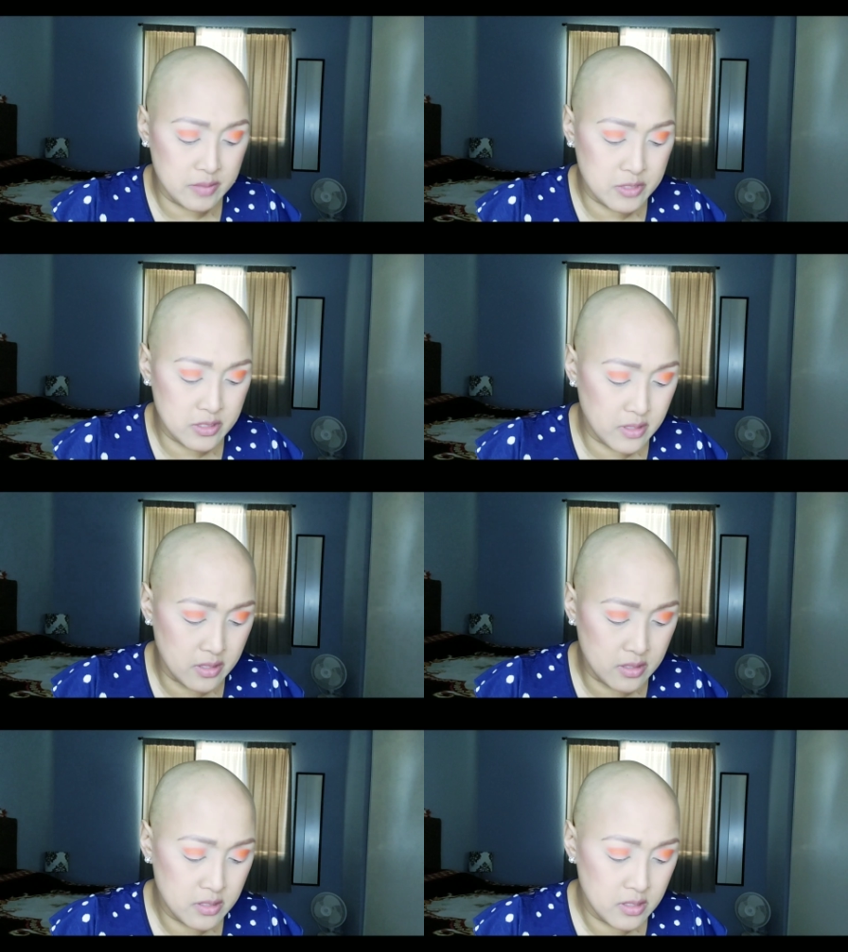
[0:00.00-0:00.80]
I'm just
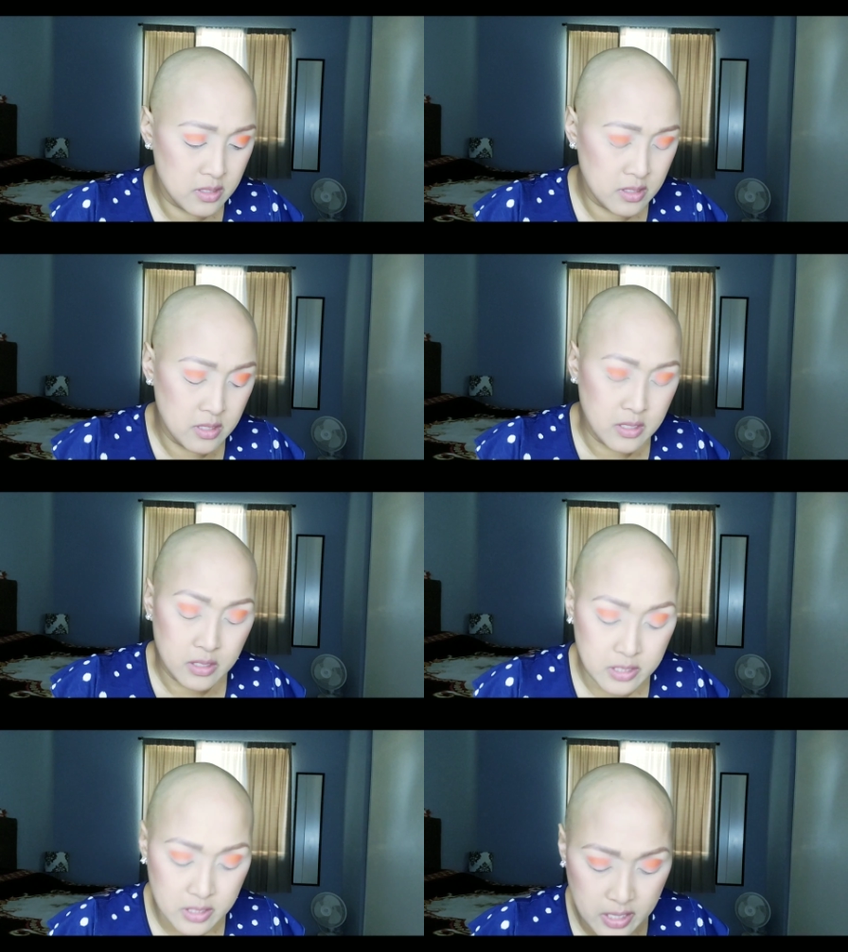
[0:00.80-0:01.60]
gonna
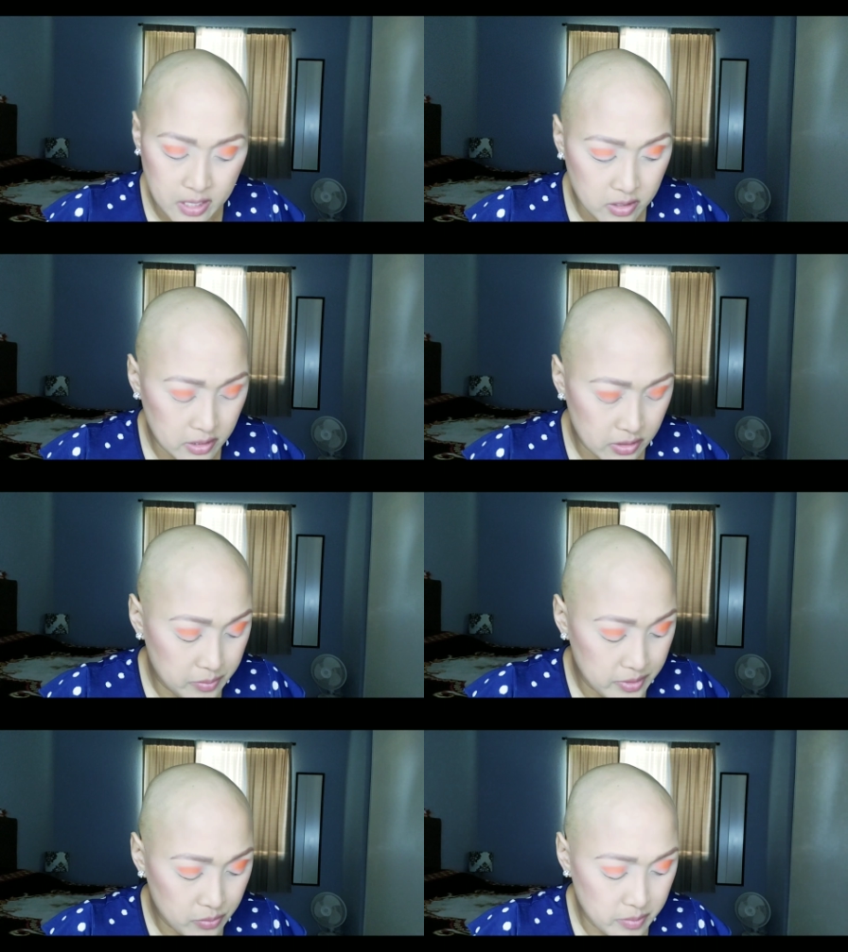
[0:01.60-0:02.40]
clean that out a little
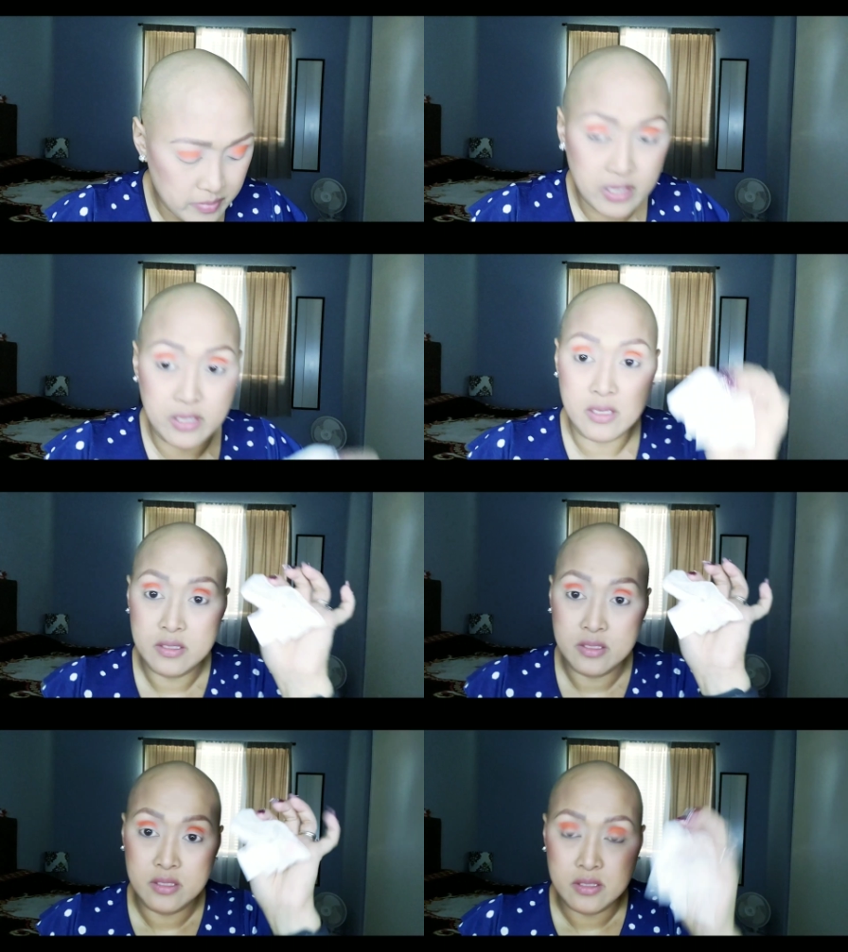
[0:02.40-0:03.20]
bit with my
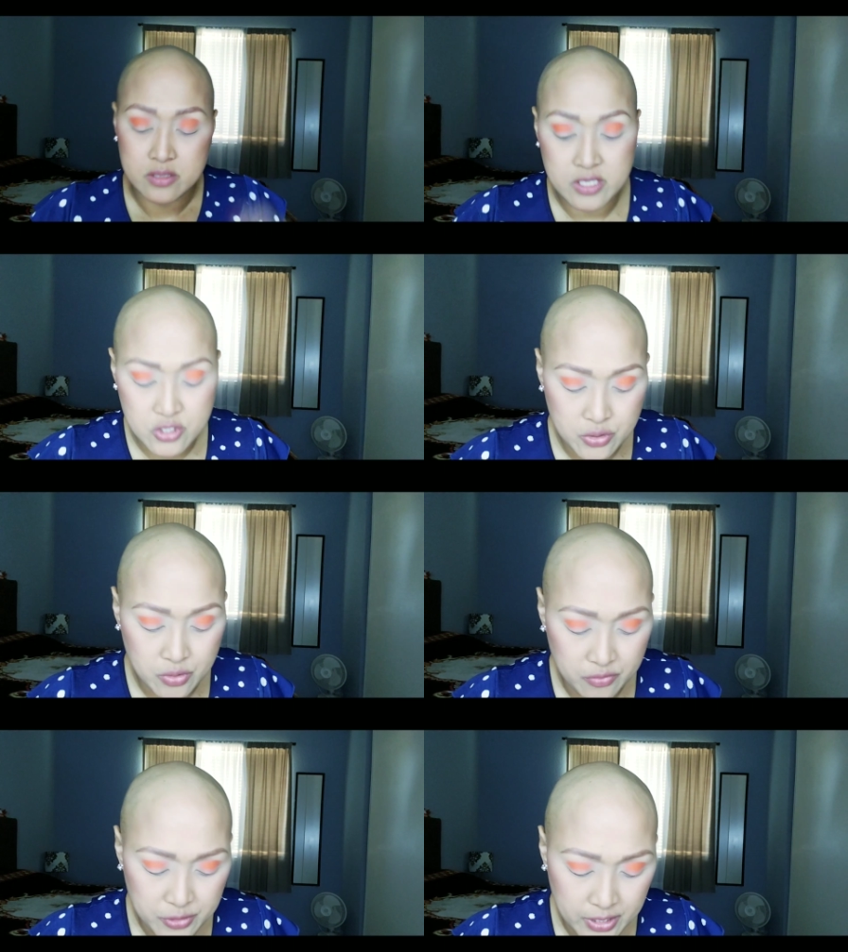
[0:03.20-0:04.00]

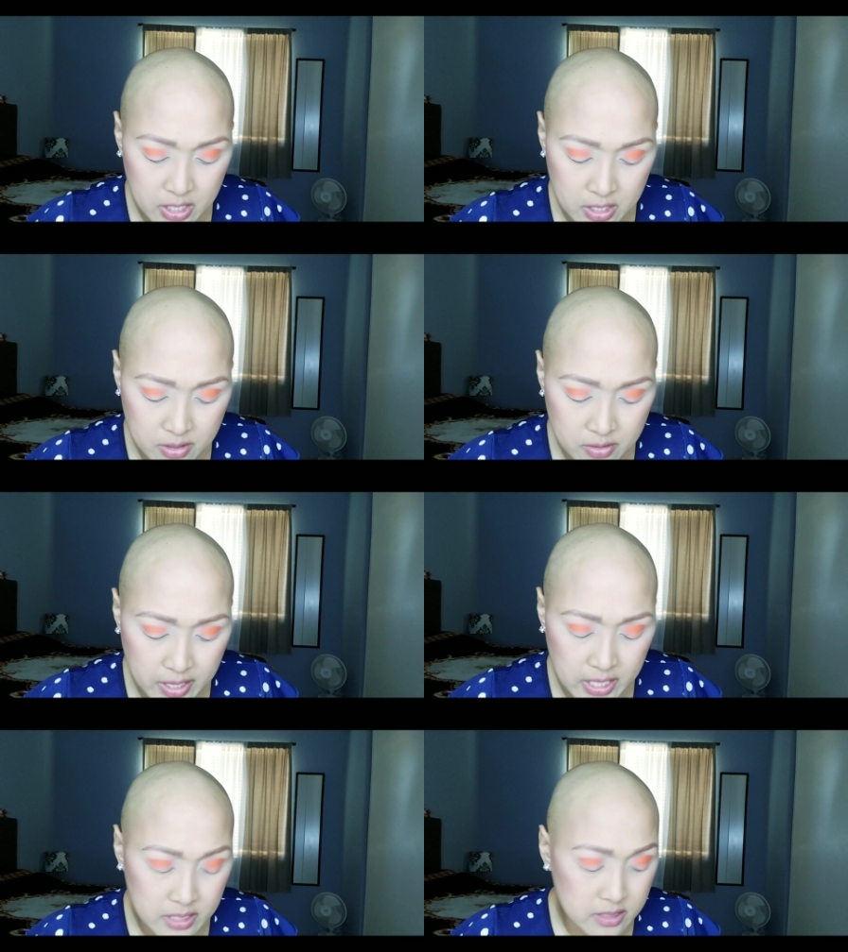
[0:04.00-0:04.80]
tissue over here
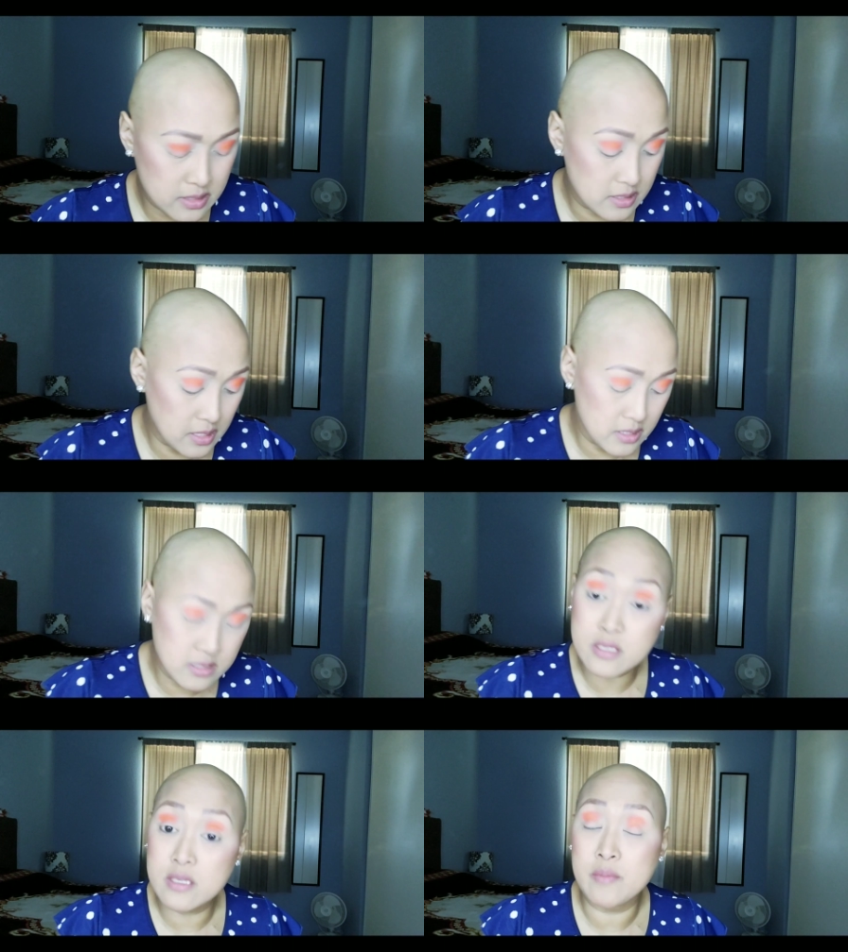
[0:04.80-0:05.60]
and it's,
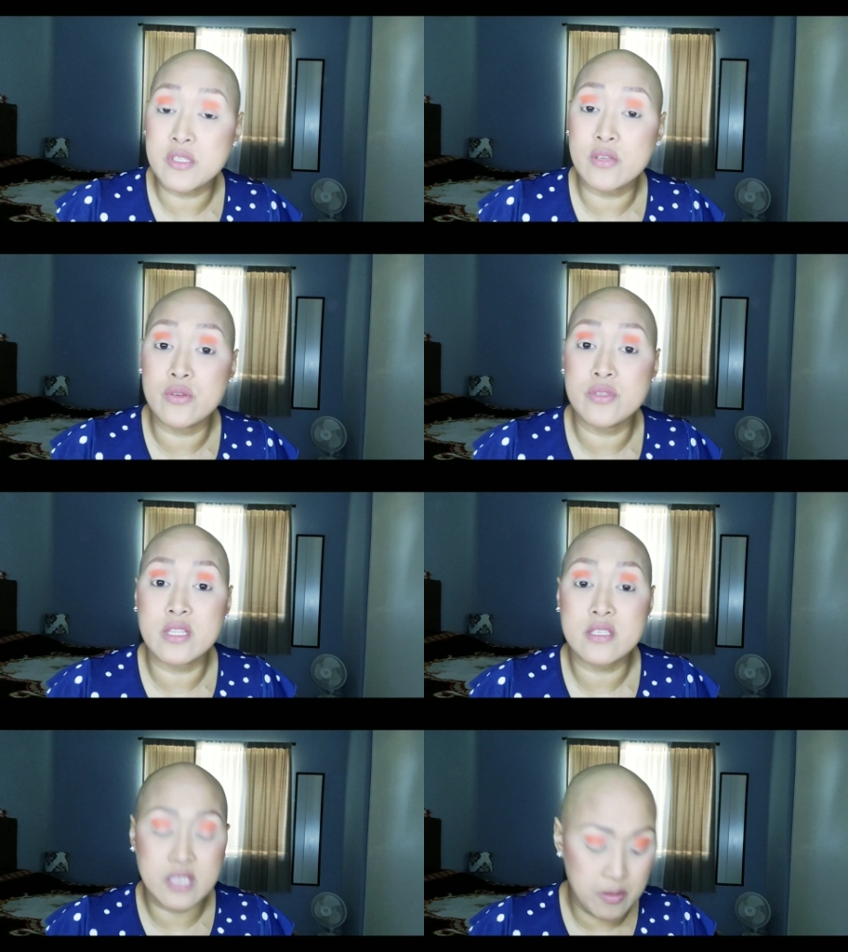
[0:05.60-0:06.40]
it's I'm still using
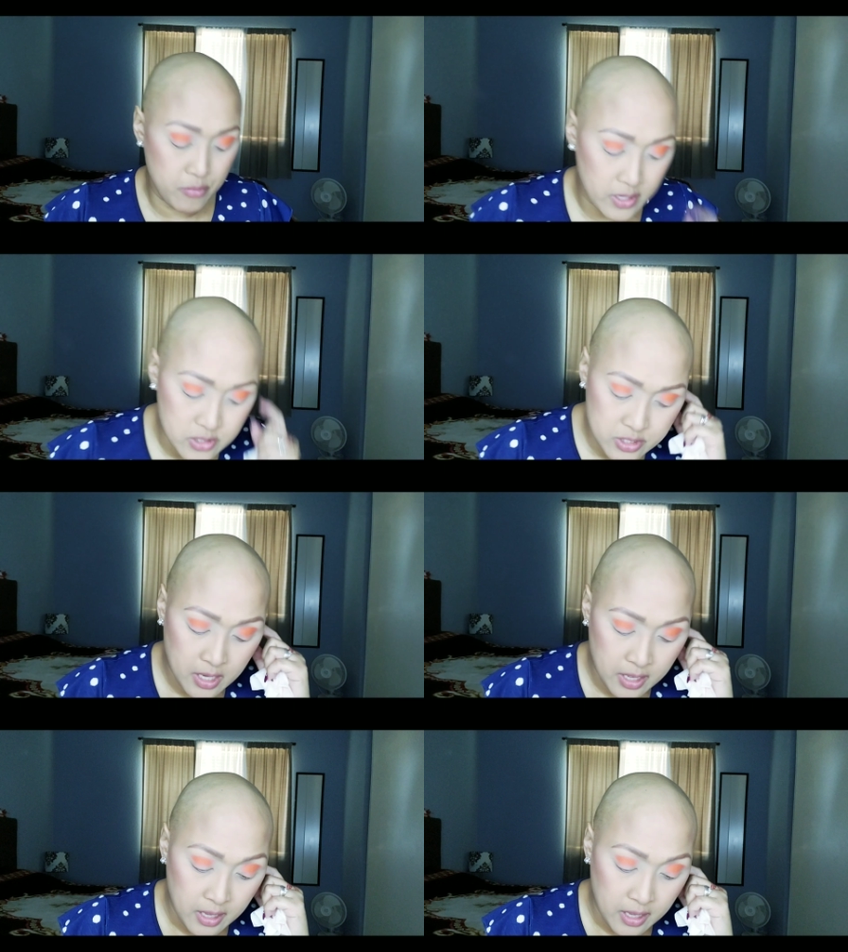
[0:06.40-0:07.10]
the same brush.